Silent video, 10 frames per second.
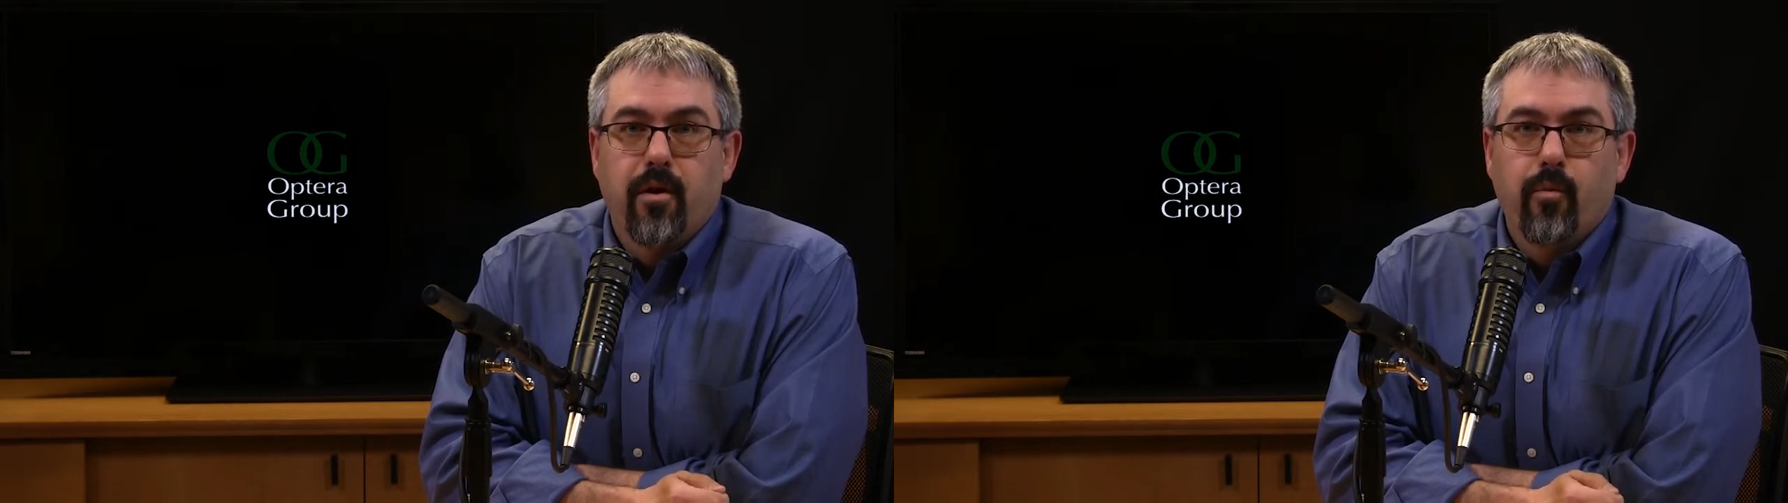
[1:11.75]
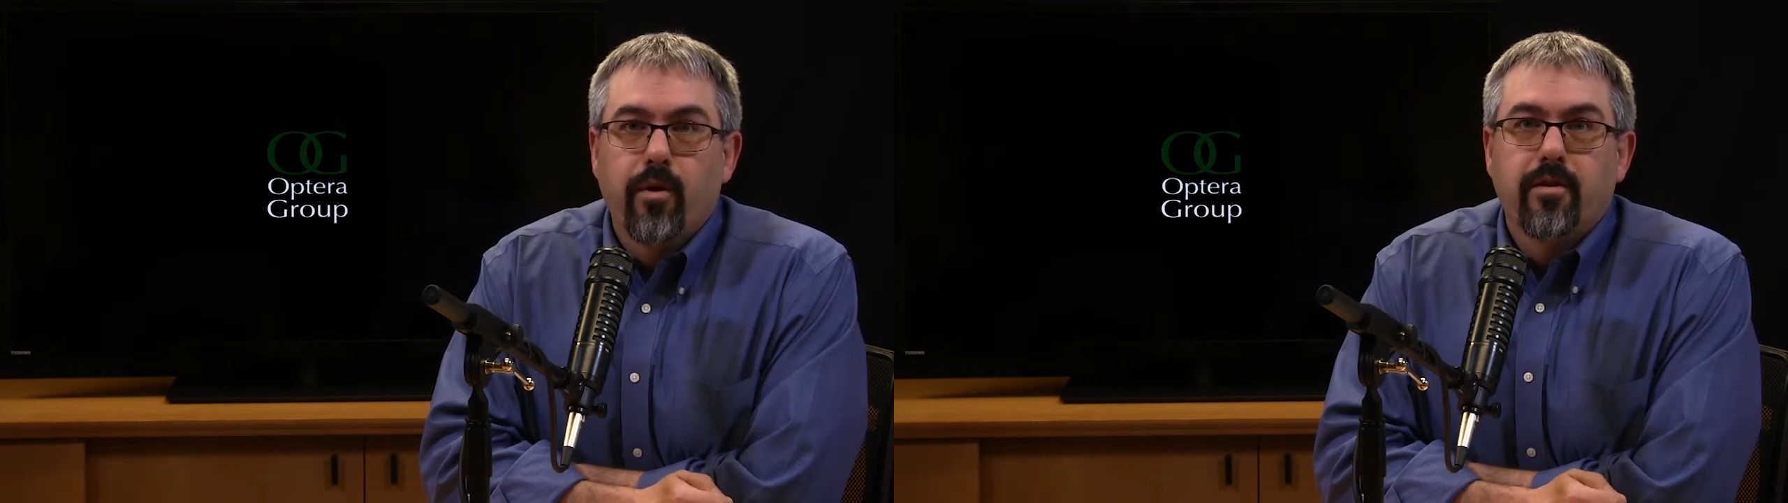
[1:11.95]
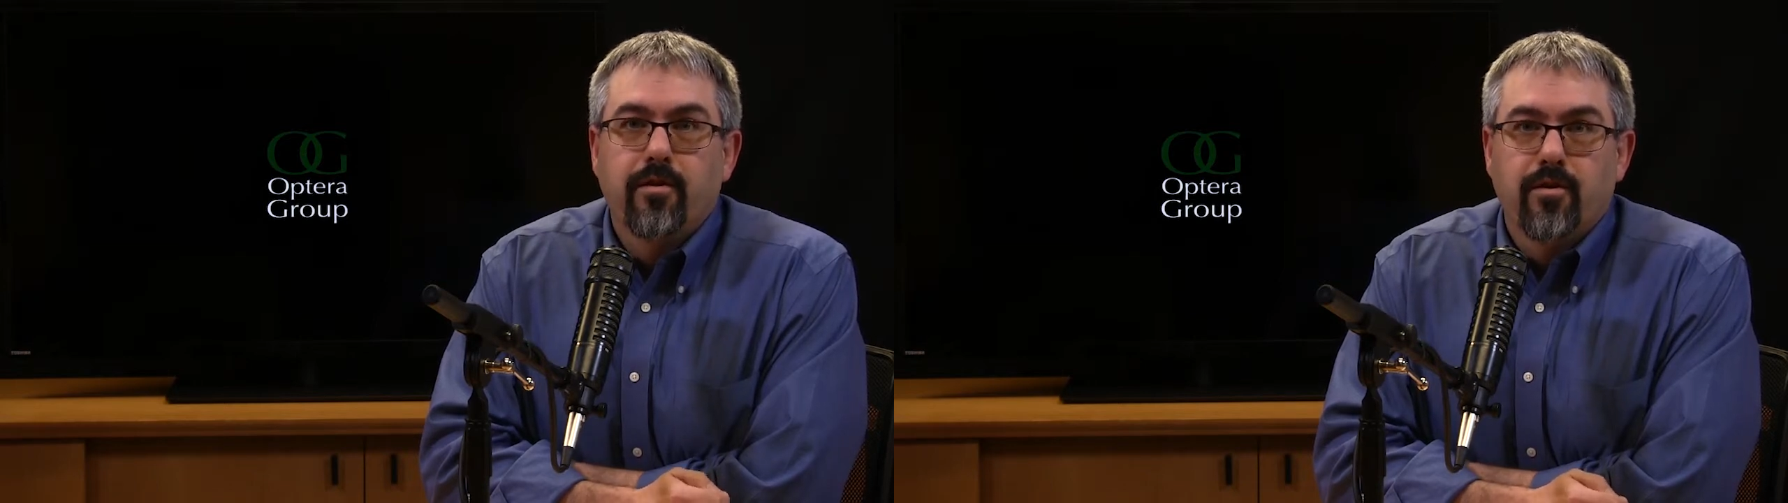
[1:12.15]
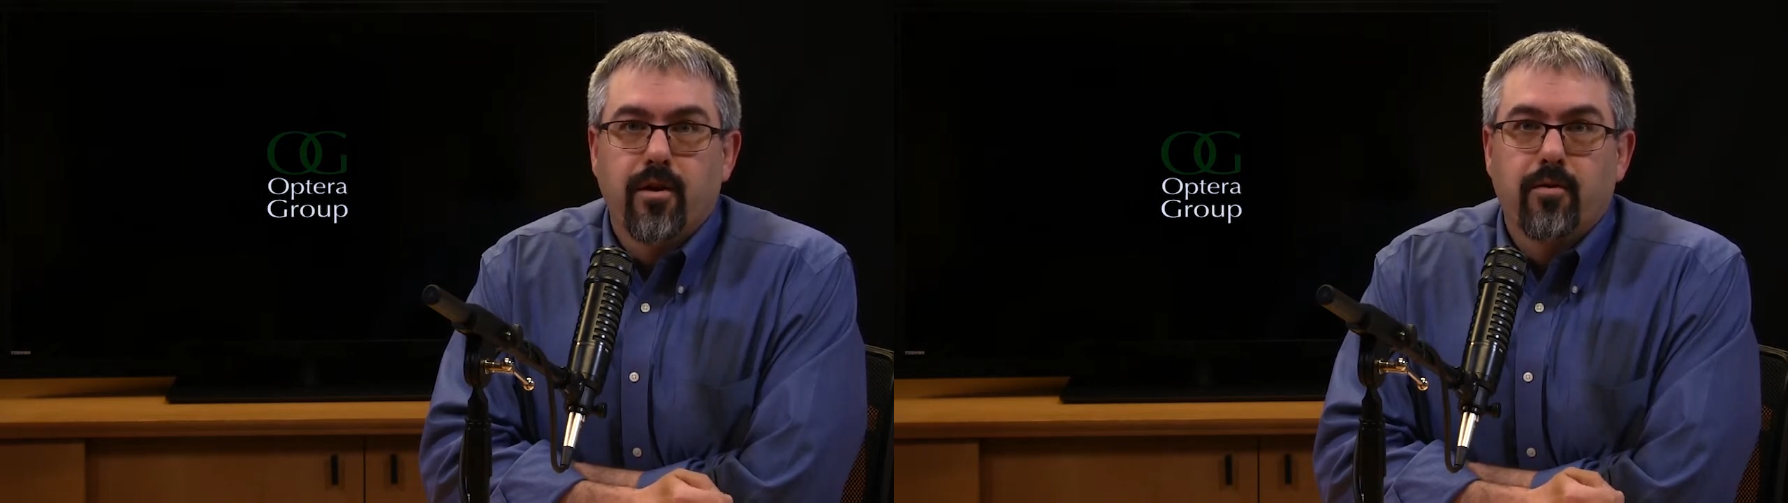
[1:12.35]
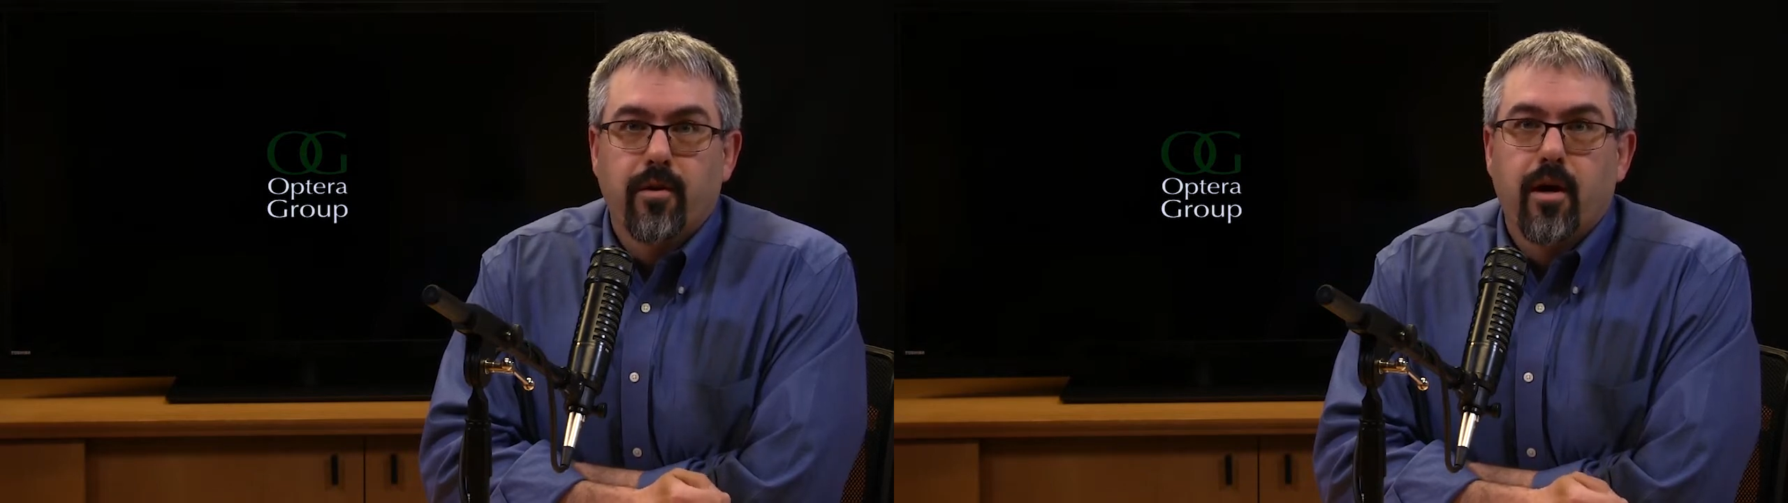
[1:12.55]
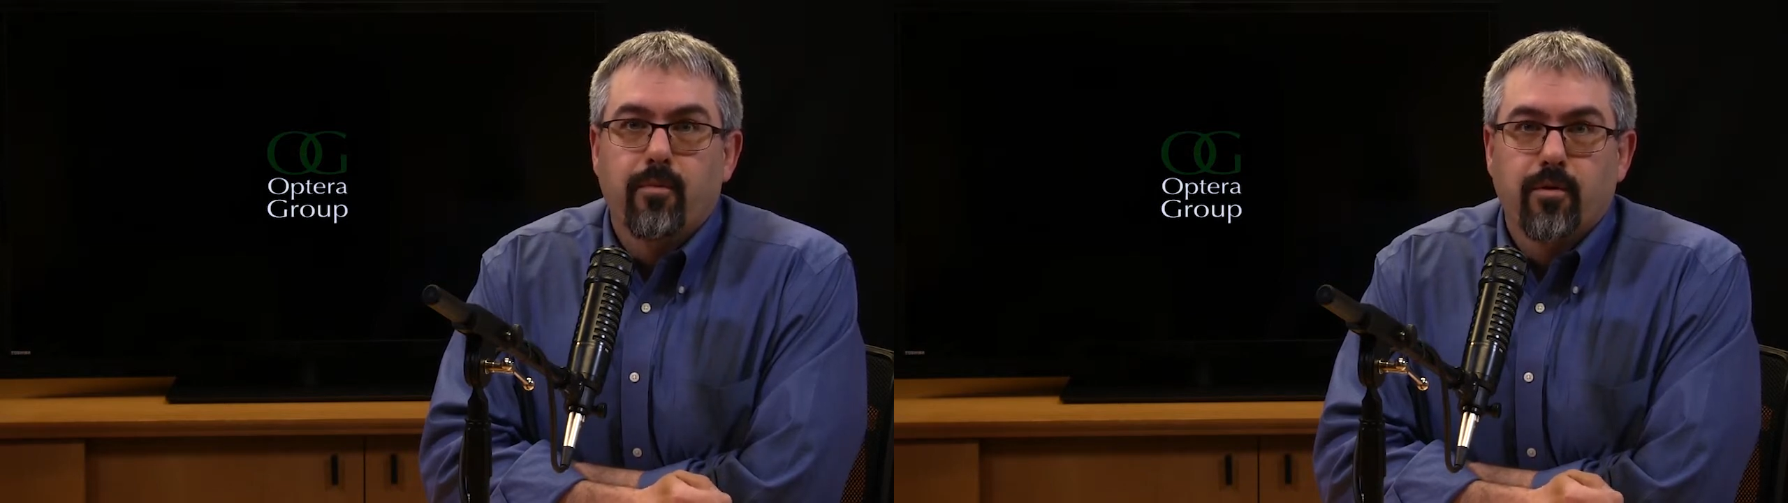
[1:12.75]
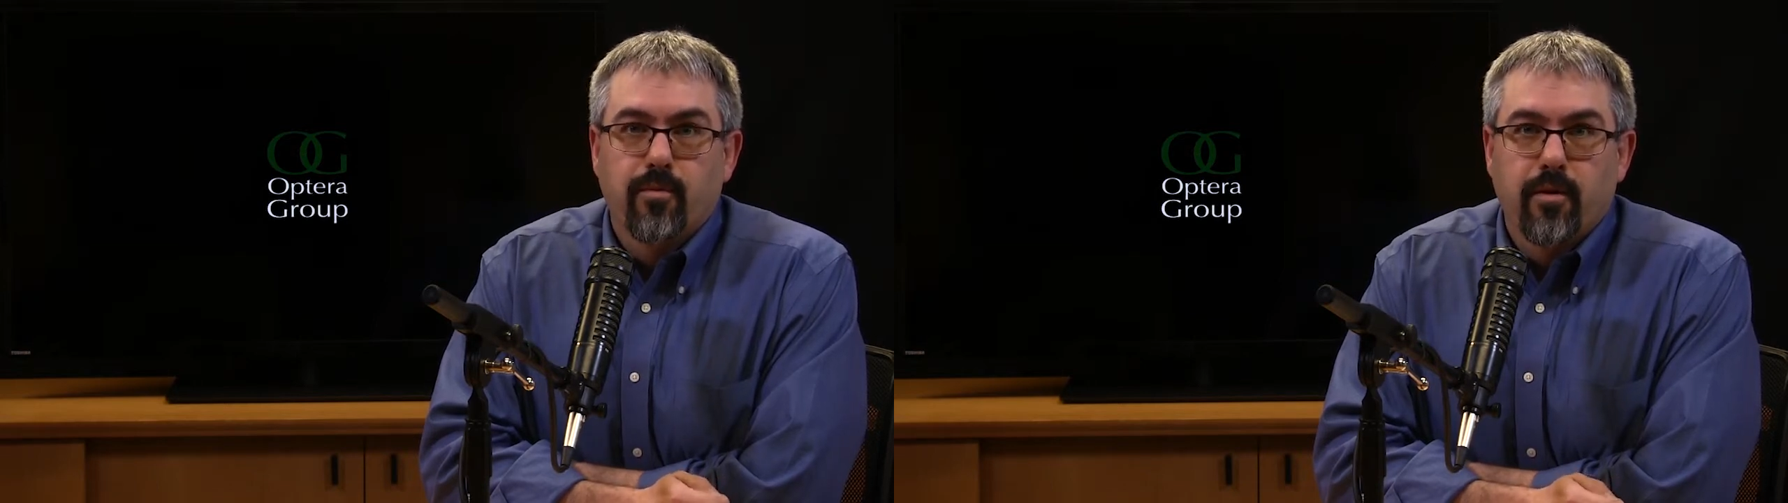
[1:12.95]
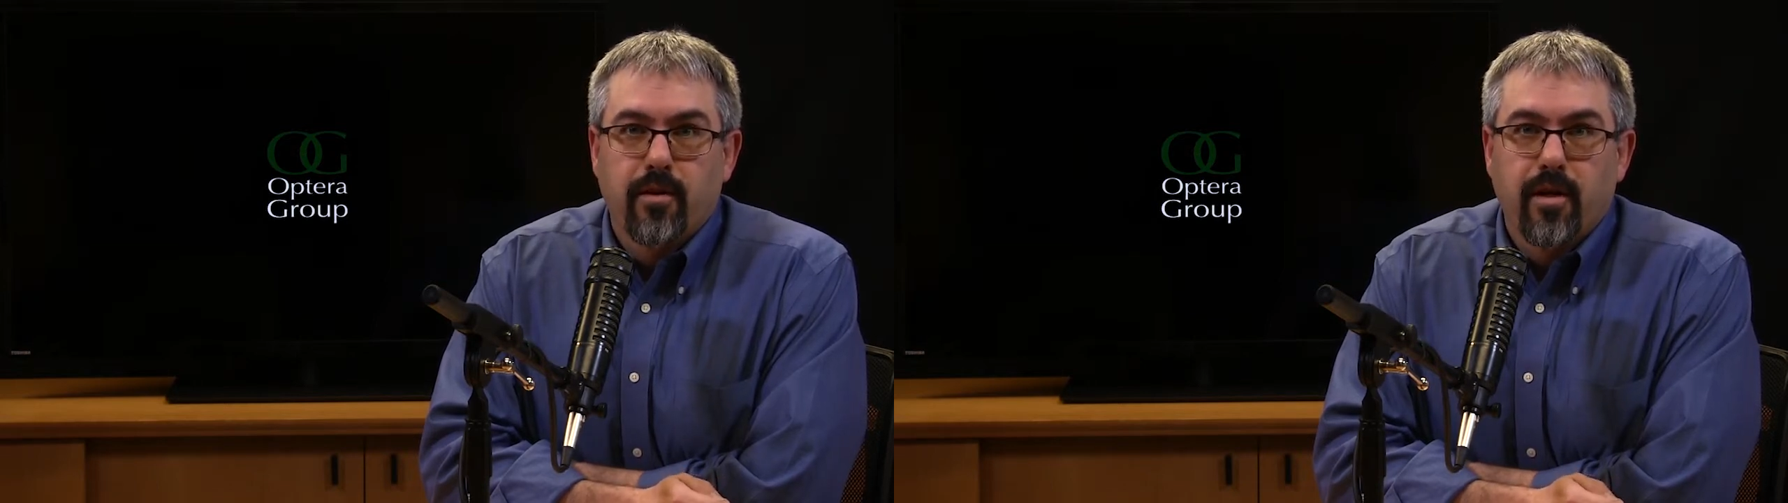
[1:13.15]
and what they're trying to accomplish
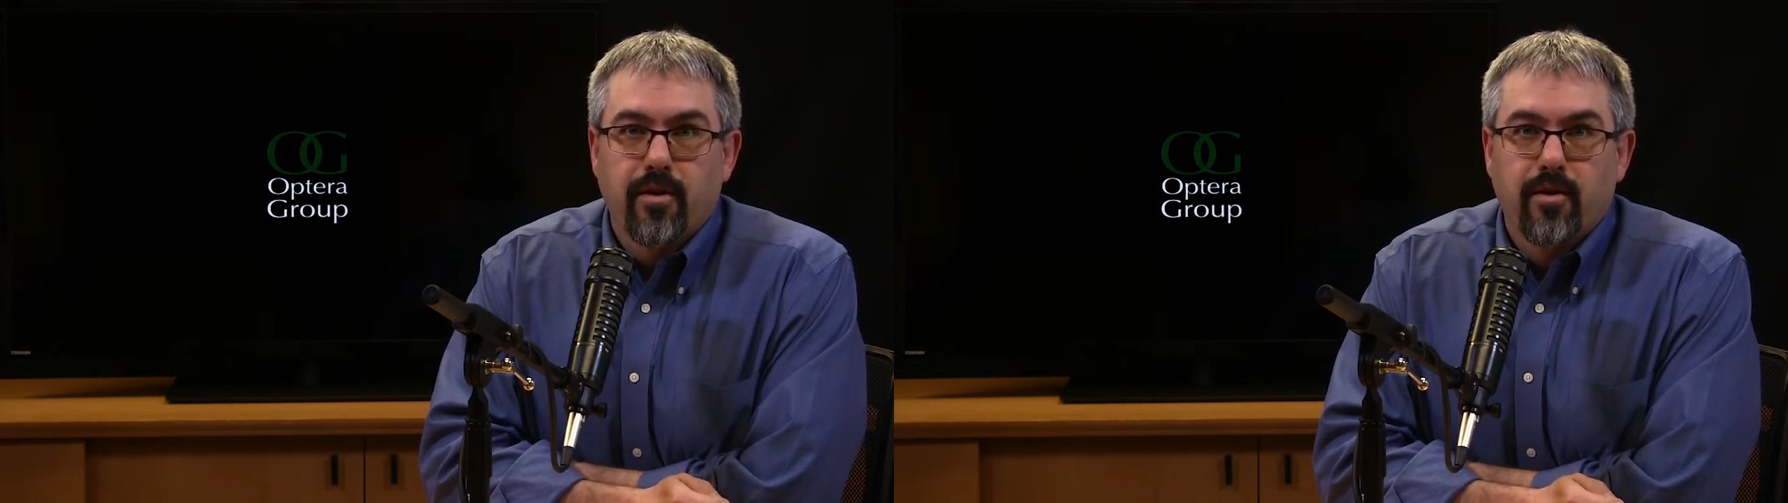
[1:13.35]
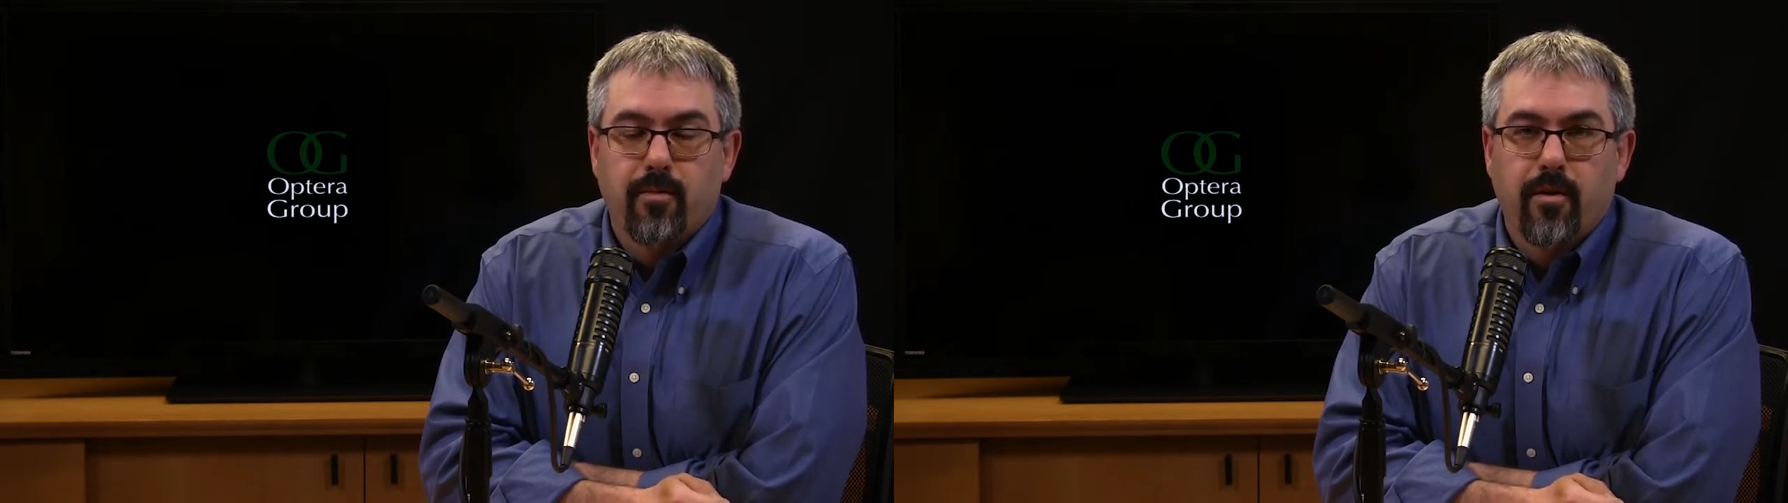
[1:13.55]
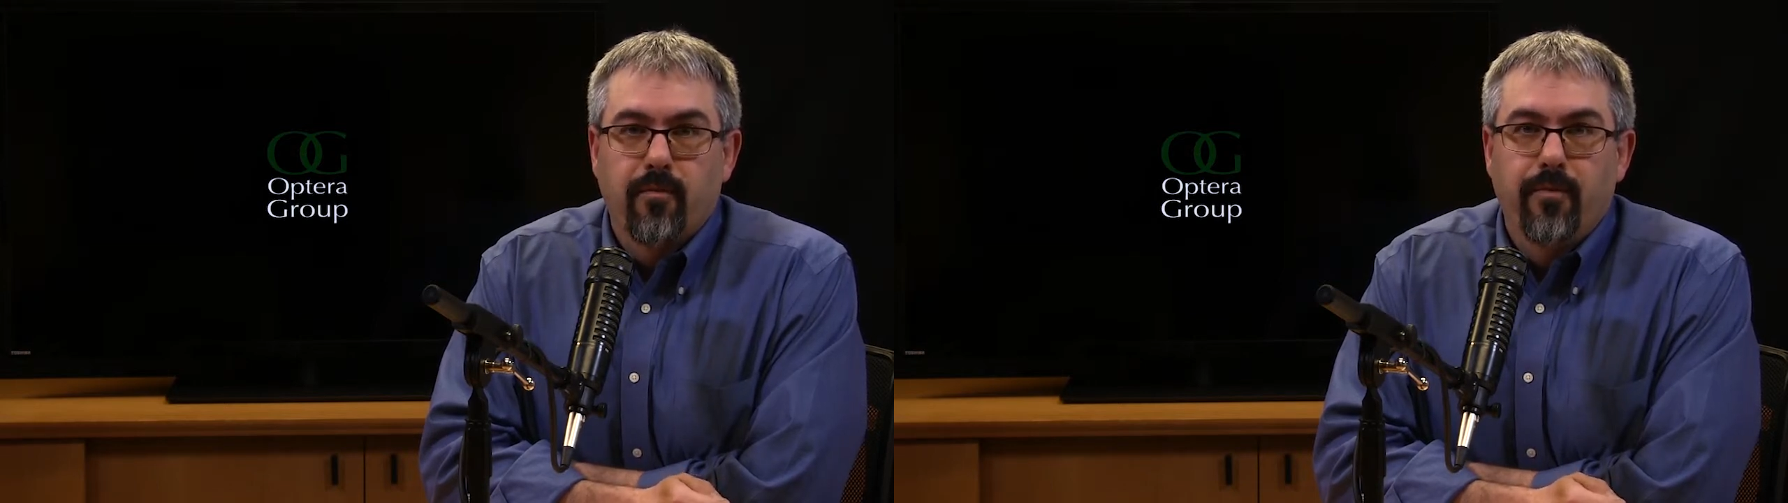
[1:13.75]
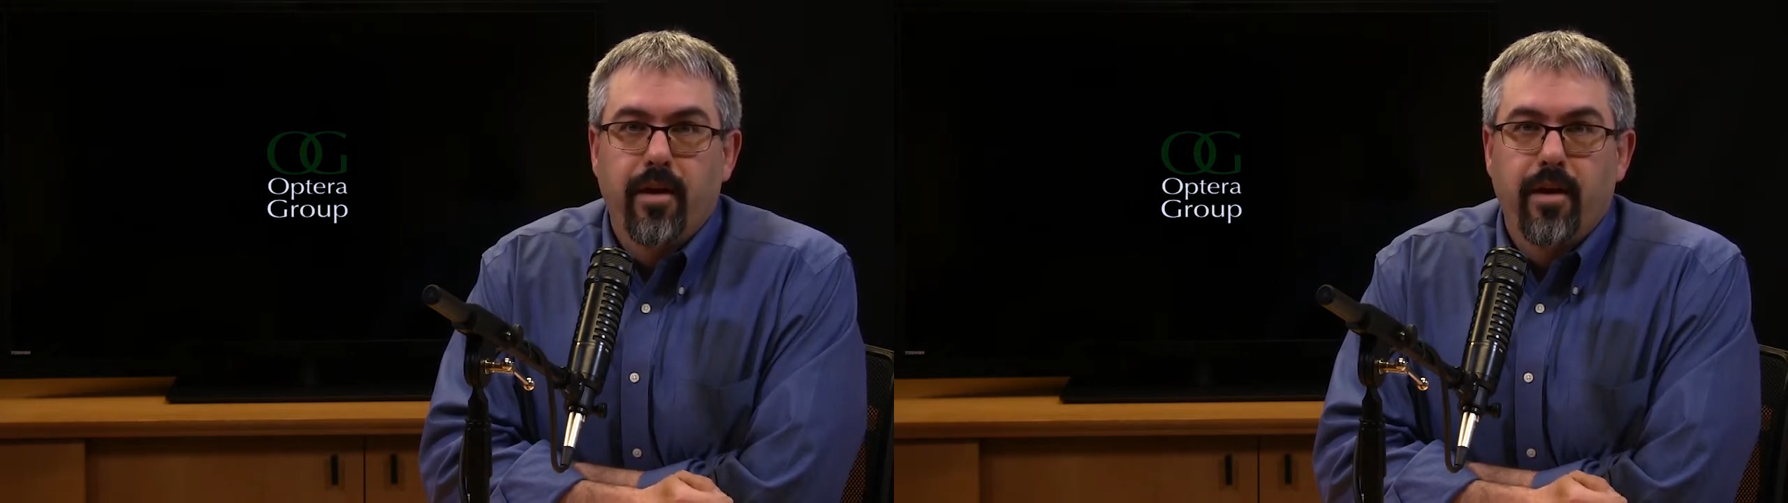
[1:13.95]
with the customer.